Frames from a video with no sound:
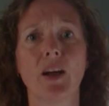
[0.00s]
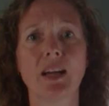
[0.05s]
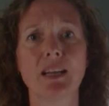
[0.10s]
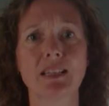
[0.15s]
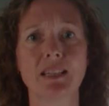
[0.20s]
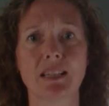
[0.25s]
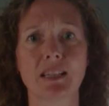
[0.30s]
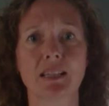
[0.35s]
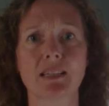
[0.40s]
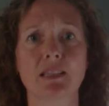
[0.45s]

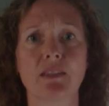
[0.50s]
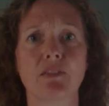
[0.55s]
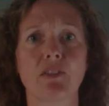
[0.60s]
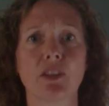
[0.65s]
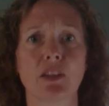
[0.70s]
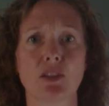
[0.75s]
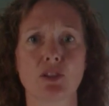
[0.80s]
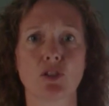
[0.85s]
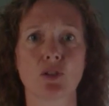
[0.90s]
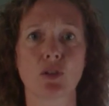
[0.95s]
ideas of
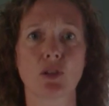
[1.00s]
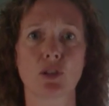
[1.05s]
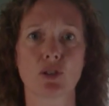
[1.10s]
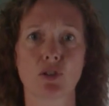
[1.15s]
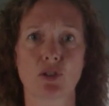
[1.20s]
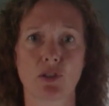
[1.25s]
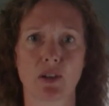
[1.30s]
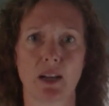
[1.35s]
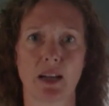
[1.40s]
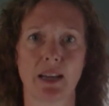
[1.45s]
things you can
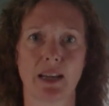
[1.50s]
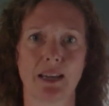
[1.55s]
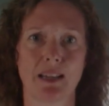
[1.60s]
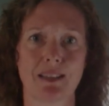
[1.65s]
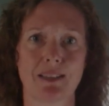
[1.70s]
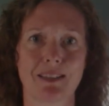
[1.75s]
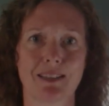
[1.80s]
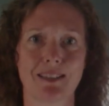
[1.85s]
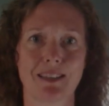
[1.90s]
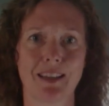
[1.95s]
try
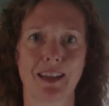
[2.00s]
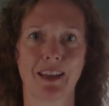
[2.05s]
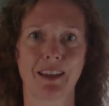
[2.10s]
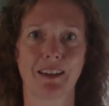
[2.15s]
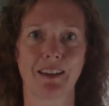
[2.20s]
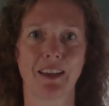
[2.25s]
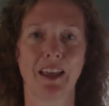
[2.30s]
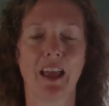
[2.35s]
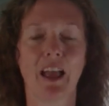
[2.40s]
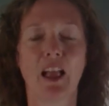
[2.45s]

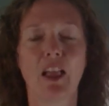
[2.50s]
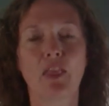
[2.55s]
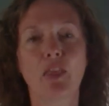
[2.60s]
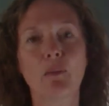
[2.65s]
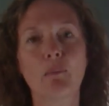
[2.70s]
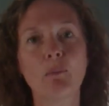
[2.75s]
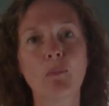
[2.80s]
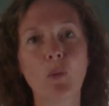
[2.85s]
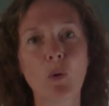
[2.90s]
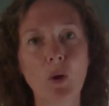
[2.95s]
instead.
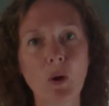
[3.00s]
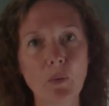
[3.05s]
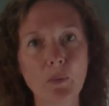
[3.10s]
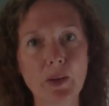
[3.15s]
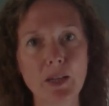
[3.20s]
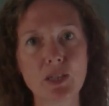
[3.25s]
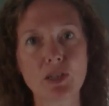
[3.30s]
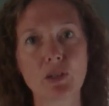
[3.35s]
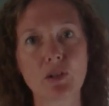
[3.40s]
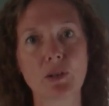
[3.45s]
The more
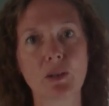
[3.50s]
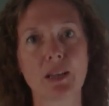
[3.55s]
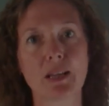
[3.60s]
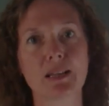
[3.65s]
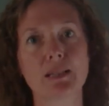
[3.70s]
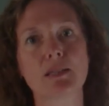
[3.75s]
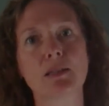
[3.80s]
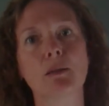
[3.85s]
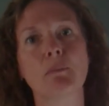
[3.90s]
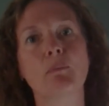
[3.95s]
we do
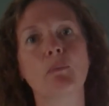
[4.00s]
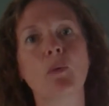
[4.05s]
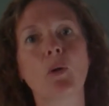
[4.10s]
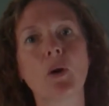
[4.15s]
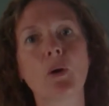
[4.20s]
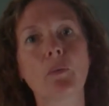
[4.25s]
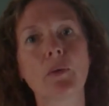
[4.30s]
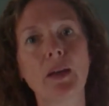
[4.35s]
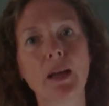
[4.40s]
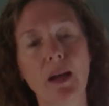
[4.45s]
this, the
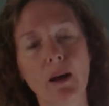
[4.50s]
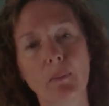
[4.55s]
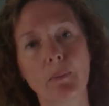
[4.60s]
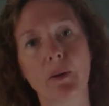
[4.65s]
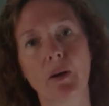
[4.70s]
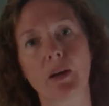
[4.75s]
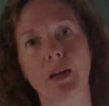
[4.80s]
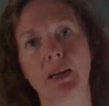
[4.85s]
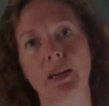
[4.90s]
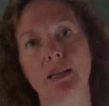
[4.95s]
more we help
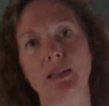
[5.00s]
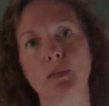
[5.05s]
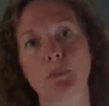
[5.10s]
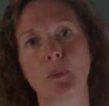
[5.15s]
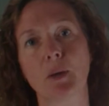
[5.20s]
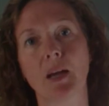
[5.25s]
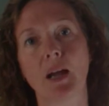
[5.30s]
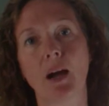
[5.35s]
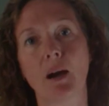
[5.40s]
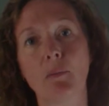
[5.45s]
our kids
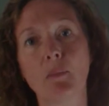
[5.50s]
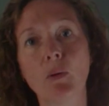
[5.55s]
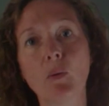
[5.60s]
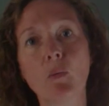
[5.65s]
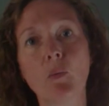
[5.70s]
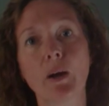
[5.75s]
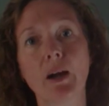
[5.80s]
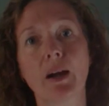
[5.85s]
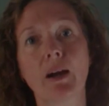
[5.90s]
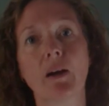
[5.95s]
become
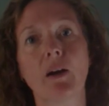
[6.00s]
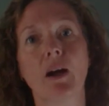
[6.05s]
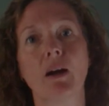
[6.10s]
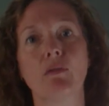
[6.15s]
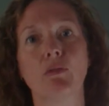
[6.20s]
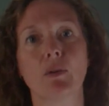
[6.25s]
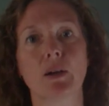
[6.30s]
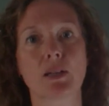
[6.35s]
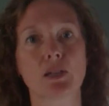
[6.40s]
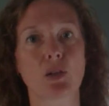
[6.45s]
aware
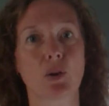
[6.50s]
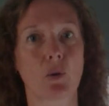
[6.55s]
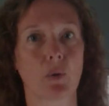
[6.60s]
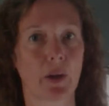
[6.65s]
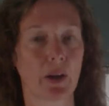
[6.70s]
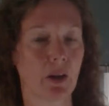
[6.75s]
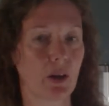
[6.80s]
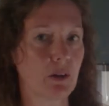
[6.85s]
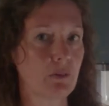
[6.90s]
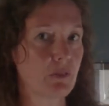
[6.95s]
of what's
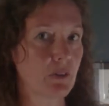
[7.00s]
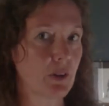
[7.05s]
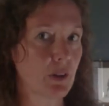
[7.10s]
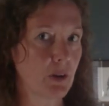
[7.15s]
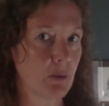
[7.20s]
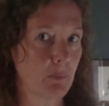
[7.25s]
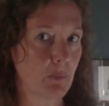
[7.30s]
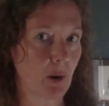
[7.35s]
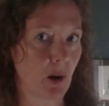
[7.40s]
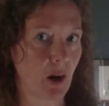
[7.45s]
going on for
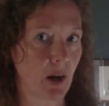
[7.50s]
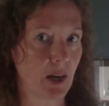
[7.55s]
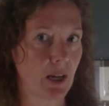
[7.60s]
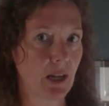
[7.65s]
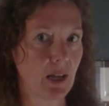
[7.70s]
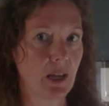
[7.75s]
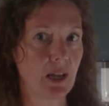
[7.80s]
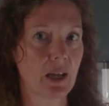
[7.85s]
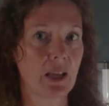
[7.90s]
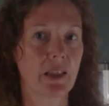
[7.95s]
their
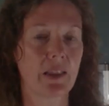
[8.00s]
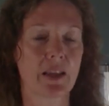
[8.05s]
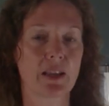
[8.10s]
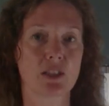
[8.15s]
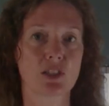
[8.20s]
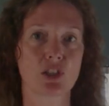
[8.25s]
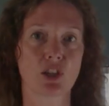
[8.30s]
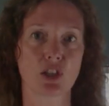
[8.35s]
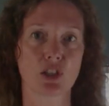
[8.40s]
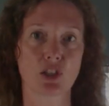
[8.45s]
body. They
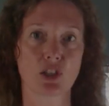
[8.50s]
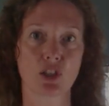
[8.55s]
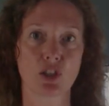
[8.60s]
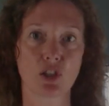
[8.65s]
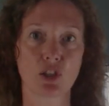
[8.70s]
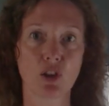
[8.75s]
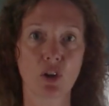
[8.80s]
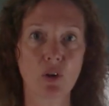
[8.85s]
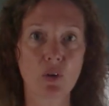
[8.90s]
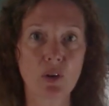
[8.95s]
start to
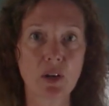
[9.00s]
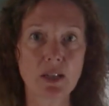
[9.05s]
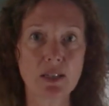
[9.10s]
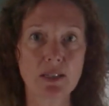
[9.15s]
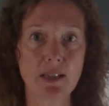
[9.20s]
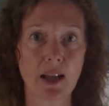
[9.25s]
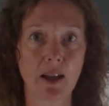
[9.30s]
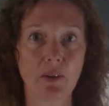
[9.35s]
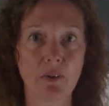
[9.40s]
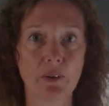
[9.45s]

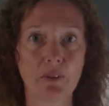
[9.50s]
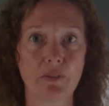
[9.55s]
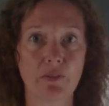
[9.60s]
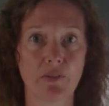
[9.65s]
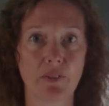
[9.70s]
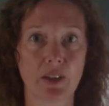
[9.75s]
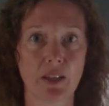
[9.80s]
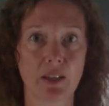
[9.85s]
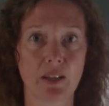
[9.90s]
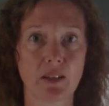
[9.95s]
notice how it
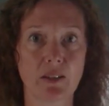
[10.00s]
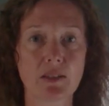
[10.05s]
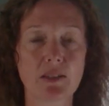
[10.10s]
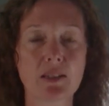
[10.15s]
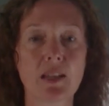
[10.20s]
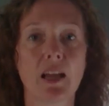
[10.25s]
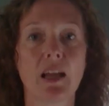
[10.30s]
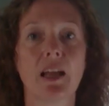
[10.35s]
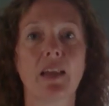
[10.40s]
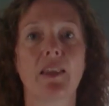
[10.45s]

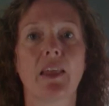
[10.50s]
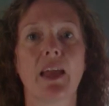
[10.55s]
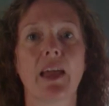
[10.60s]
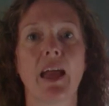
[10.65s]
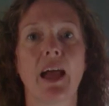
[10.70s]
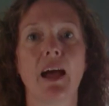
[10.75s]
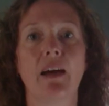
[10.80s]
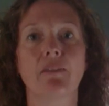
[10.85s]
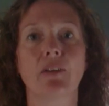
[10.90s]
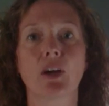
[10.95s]
feels. They
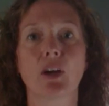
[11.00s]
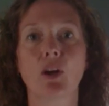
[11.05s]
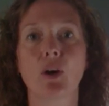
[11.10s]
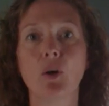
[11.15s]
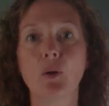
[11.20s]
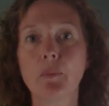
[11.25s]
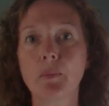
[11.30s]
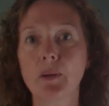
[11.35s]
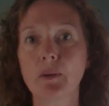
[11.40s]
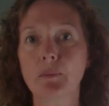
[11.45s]
have a
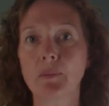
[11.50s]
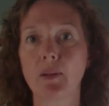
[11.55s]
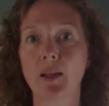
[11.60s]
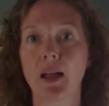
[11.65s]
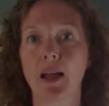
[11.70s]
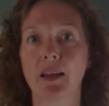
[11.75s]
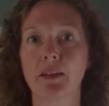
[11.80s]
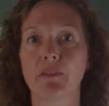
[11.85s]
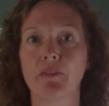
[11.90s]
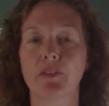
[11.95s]
coping
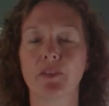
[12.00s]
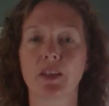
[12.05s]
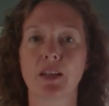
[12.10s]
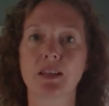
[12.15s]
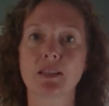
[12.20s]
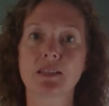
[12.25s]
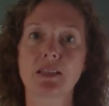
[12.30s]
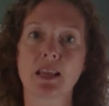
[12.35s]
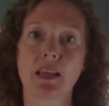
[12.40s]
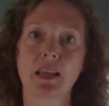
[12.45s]
plan of
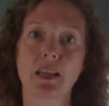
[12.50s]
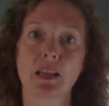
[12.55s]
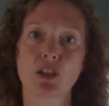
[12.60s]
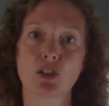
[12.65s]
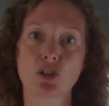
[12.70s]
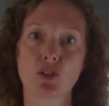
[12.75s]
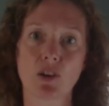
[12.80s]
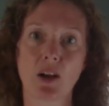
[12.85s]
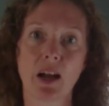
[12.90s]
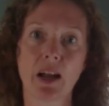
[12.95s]
things they can
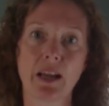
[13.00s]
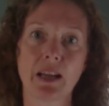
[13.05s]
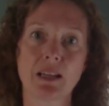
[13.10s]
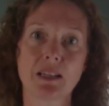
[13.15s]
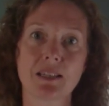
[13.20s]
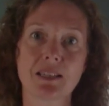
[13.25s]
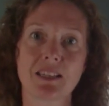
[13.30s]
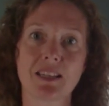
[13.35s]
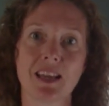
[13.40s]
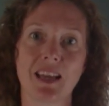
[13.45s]
try
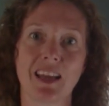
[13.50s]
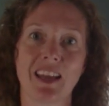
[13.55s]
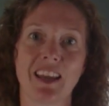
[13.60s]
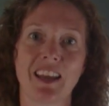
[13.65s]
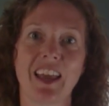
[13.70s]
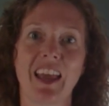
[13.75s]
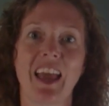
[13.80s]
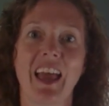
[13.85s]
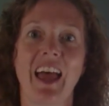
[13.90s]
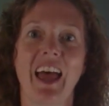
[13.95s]

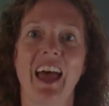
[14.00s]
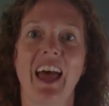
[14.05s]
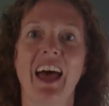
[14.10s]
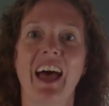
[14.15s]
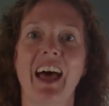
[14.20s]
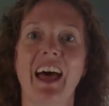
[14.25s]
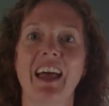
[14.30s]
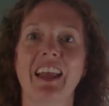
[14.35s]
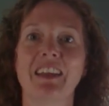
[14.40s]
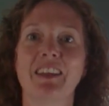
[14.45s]
instead,
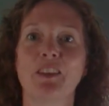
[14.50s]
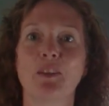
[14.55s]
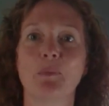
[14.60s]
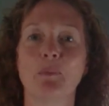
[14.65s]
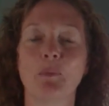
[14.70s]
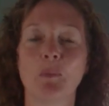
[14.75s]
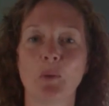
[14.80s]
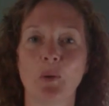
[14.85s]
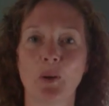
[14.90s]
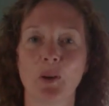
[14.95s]
and the
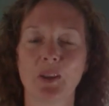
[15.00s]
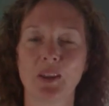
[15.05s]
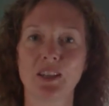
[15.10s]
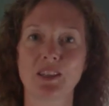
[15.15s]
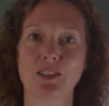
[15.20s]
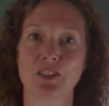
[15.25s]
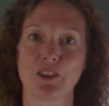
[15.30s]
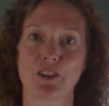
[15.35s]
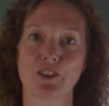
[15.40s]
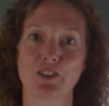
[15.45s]
more they
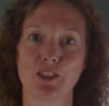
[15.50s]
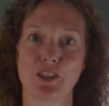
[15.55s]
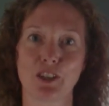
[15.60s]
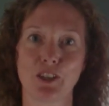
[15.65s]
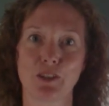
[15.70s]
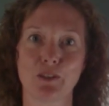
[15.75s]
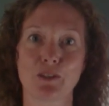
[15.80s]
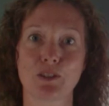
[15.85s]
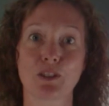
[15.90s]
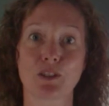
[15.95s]
start to
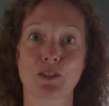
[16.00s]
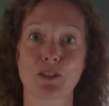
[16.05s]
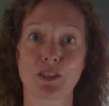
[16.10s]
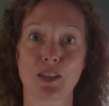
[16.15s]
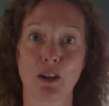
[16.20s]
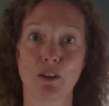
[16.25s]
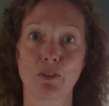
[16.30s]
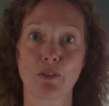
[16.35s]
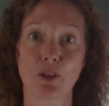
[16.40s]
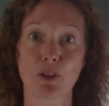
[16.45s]
use their
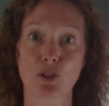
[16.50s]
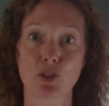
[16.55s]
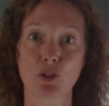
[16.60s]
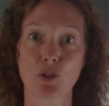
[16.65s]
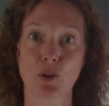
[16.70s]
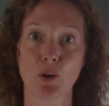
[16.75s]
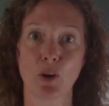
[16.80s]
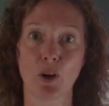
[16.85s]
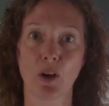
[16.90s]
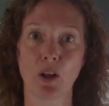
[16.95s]

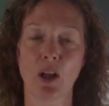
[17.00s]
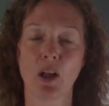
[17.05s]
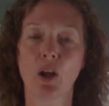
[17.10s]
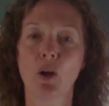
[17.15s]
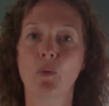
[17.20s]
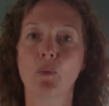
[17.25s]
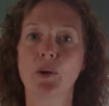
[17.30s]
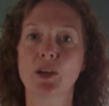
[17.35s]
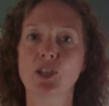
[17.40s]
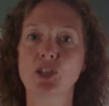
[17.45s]
self-control,
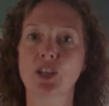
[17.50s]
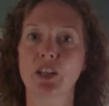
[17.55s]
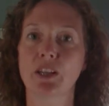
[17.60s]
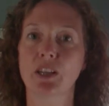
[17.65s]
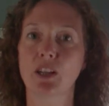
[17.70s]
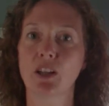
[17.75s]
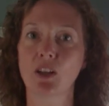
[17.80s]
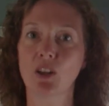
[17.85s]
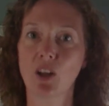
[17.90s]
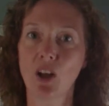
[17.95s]
which in
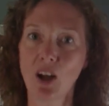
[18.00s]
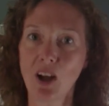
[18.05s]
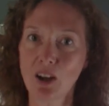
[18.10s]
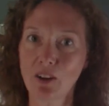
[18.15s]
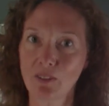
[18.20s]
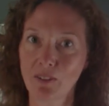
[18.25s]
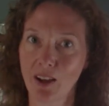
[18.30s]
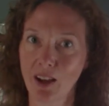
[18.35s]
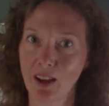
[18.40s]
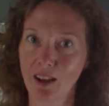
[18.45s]
the
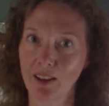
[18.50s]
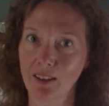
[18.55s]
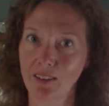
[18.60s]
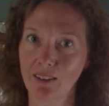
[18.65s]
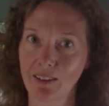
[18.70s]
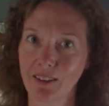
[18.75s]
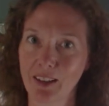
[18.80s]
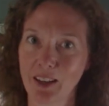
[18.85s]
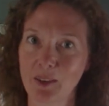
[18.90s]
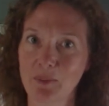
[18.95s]
long run
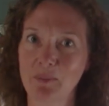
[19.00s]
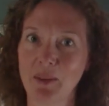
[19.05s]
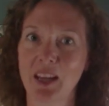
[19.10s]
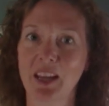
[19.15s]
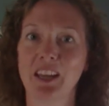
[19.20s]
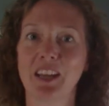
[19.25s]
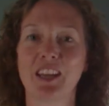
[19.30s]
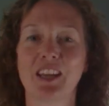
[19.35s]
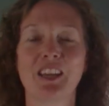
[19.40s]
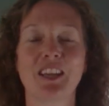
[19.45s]
can
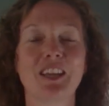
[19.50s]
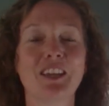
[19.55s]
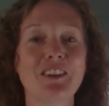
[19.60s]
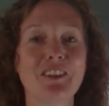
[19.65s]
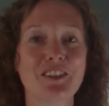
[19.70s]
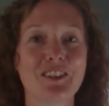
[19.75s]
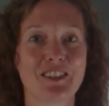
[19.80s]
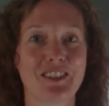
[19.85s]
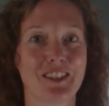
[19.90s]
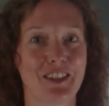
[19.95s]
make a
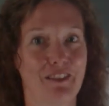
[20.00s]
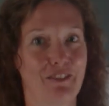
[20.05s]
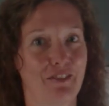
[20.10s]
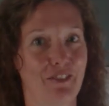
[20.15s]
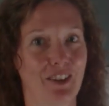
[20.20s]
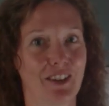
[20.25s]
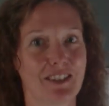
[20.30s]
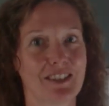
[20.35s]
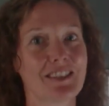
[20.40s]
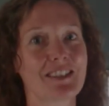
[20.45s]
huge
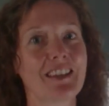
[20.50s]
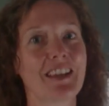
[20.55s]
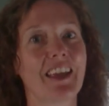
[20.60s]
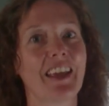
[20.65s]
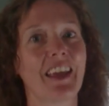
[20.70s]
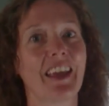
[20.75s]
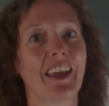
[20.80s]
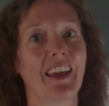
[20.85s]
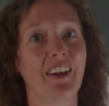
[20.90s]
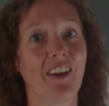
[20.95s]
difference
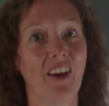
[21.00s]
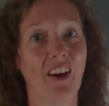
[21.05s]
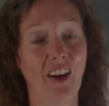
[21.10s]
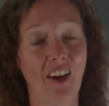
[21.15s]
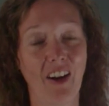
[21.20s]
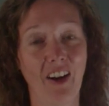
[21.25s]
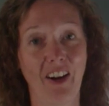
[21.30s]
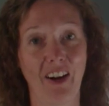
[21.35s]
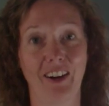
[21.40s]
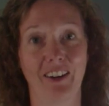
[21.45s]
in
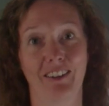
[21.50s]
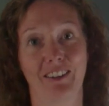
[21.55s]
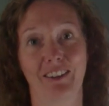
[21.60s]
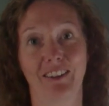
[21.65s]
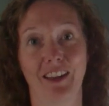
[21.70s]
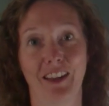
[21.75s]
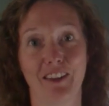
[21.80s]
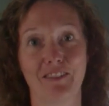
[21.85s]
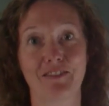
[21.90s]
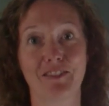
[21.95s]
our
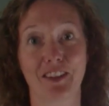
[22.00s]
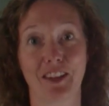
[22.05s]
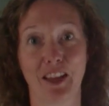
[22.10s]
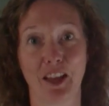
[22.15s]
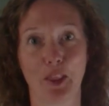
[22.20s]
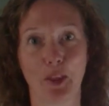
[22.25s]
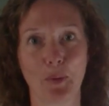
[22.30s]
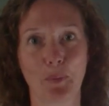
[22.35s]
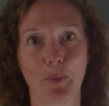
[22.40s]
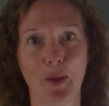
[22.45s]
life
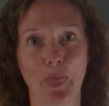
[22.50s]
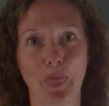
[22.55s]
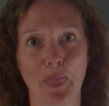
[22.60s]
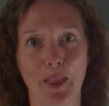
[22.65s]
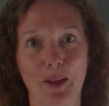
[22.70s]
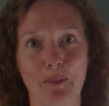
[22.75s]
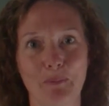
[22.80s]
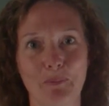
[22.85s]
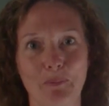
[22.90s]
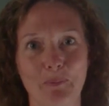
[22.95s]
together with
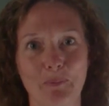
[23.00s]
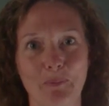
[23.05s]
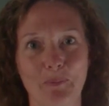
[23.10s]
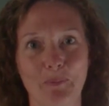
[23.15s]
them.